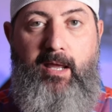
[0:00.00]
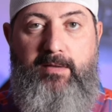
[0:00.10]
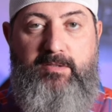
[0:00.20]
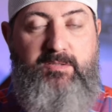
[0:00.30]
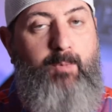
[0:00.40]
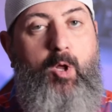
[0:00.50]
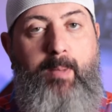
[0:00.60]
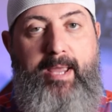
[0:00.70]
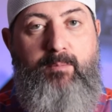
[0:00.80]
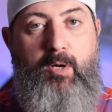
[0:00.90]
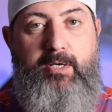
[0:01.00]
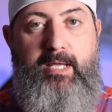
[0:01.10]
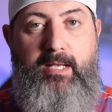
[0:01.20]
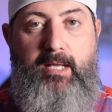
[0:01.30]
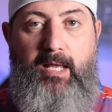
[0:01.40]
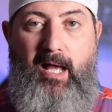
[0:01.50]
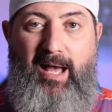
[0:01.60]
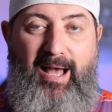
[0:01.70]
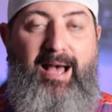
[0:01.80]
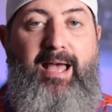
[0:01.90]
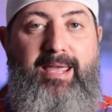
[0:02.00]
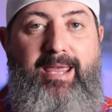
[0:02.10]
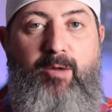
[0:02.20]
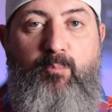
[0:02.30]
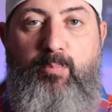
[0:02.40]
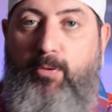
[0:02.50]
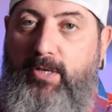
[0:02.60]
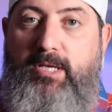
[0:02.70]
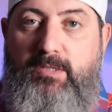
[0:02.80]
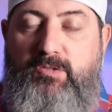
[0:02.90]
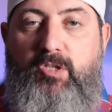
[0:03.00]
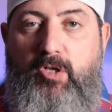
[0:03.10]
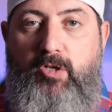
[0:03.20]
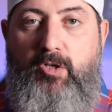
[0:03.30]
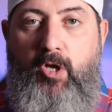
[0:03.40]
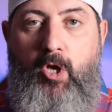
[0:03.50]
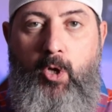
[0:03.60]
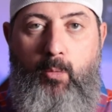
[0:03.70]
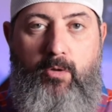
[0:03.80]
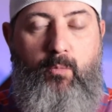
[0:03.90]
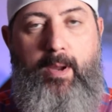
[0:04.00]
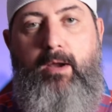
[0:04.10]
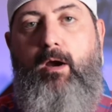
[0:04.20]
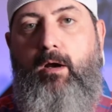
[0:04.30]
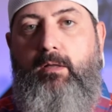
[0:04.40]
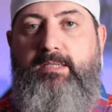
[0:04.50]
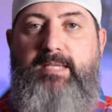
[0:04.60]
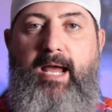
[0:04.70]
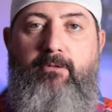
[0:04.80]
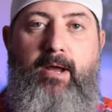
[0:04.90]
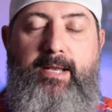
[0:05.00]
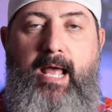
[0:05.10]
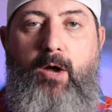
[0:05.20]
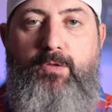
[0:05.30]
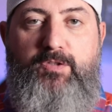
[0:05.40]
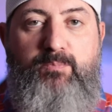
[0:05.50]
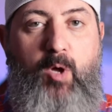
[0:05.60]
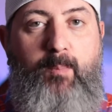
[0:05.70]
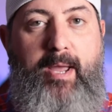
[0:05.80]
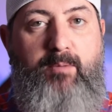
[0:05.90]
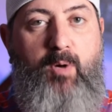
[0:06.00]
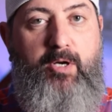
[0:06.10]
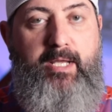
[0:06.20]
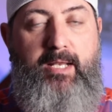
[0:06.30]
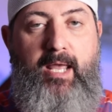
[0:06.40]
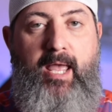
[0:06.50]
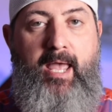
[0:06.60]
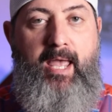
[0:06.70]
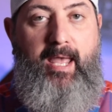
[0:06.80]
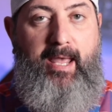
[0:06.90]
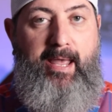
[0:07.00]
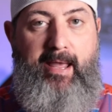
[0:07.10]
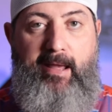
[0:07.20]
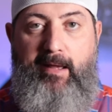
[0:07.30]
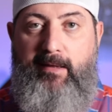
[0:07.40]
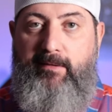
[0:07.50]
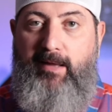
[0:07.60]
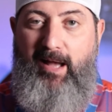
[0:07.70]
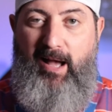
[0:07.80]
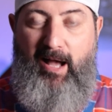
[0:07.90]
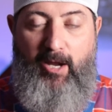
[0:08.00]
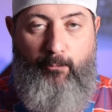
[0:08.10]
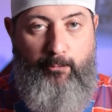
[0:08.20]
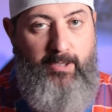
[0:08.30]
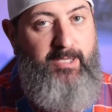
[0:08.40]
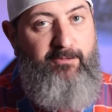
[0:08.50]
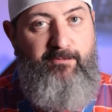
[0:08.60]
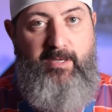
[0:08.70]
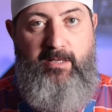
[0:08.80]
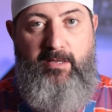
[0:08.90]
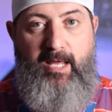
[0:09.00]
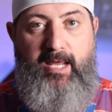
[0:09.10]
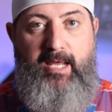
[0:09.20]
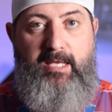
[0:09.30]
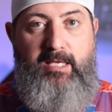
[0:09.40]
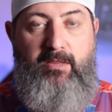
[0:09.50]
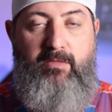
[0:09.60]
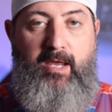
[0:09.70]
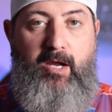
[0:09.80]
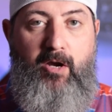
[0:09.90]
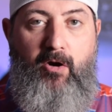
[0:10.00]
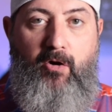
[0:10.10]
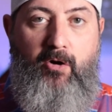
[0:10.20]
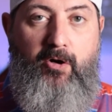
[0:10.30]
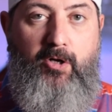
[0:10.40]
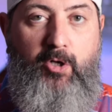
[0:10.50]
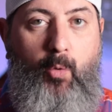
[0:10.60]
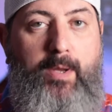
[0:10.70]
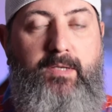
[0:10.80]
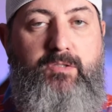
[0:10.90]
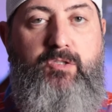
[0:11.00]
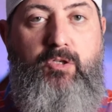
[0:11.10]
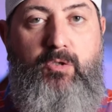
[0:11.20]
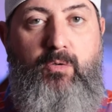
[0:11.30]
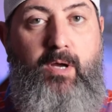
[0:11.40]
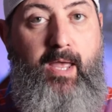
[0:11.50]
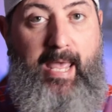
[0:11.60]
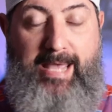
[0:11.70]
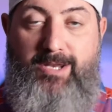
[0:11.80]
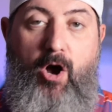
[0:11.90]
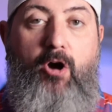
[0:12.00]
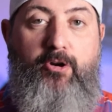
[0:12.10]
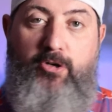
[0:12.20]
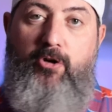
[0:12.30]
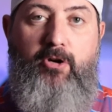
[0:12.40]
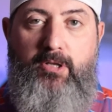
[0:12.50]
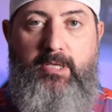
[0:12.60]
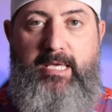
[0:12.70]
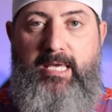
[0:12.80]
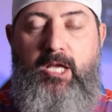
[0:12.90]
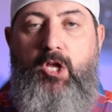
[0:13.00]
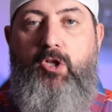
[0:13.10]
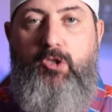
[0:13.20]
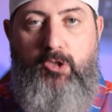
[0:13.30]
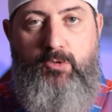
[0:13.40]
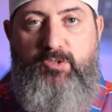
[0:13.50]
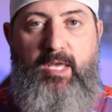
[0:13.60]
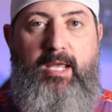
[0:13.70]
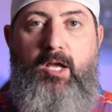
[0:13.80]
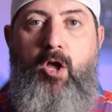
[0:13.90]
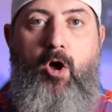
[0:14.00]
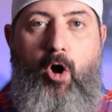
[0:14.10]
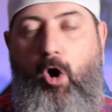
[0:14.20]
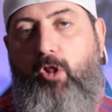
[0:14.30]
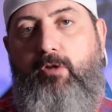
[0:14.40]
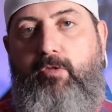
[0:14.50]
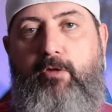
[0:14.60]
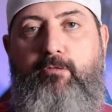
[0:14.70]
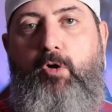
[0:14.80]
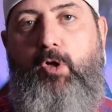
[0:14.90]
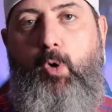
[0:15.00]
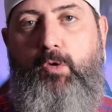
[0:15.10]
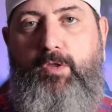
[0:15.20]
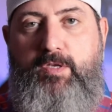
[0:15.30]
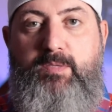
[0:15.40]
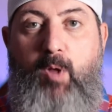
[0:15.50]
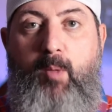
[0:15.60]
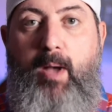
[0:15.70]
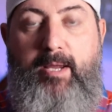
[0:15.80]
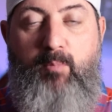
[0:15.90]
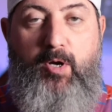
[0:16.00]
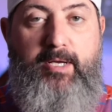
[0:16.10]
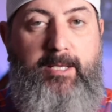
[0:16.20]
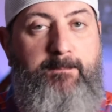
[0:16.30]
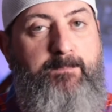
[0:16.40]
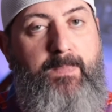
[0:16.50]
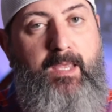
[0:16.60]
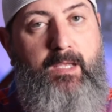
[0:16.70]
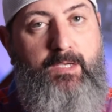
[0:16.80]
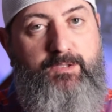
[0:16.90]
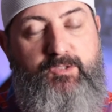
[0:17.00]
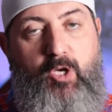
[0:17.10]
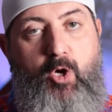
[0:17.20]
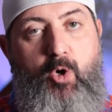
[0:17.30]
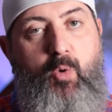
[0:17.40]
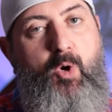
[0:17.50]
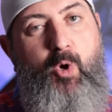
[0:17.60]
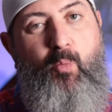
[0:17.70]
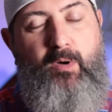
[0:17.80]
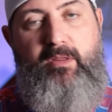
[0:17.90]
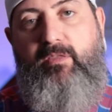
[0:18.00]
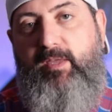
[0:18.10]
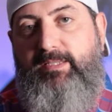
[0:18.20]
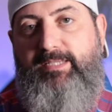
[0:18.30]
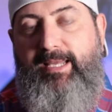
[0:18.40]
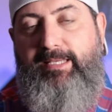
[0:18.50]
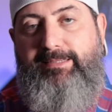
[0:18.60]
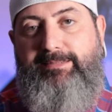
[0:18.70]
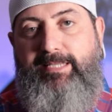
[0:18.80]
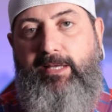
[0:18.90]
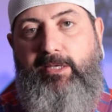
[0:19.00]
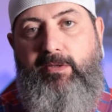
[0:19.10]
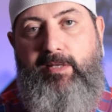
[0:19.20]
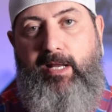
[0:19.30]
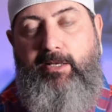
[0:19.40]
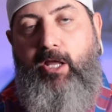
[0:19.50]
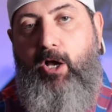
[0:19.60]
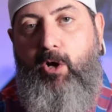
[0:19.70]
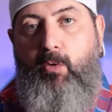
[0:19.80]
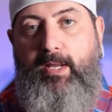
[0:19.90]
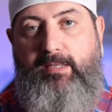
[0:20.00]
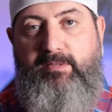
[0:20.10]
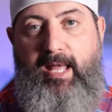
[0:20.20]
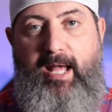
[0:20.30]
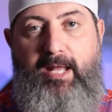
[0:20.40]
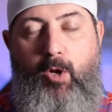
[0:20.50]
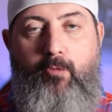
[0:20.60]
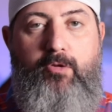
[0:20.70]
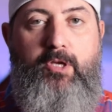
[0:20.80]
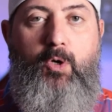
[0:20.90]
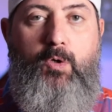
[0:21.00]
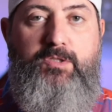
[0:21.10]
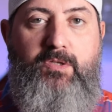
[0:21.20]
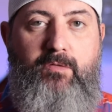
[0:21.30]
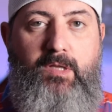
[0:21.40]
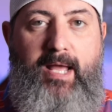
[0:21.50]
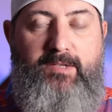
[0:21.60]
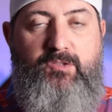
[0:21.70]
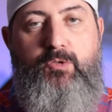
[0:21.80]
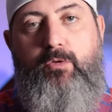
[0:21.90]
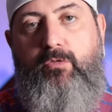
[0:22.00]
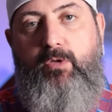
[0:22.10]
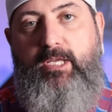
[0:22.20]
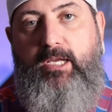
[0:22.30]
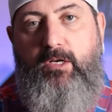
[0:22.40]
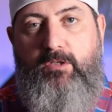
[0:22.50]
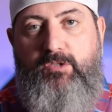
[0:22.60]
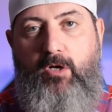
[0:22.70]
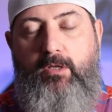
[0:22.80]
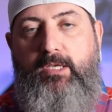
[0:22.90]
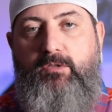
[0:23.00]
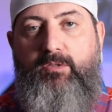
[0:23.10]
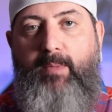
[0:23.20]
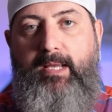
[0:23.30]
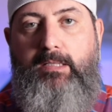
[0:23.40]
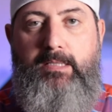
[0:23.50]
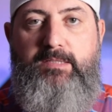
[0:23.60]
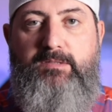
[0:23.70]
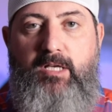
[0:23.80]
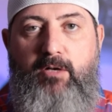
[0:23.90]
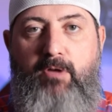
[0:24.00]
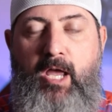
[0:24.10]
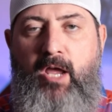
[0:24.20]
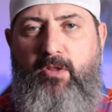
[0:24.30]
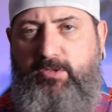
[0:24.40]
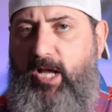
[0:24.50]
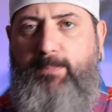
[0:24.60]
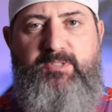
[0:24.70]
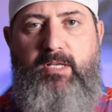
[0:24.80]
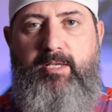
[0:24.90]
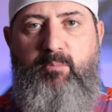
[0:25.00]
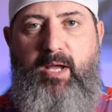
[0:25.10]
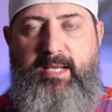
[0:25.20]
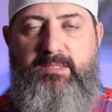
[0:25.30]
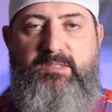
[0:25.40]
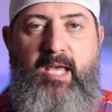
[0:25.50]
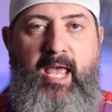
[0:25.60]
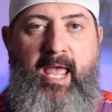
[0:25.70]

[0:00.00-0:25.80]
and the small bike market. I am pretty concerned with where Harley's at right now in the small bike market. And I really feel like they are going to and are currently losing all of their foothold in the small bike market. So one of the things I can tell you that I know is that over the course of the last 2 or 3 years, Harley used to make a list of their top selling bikes.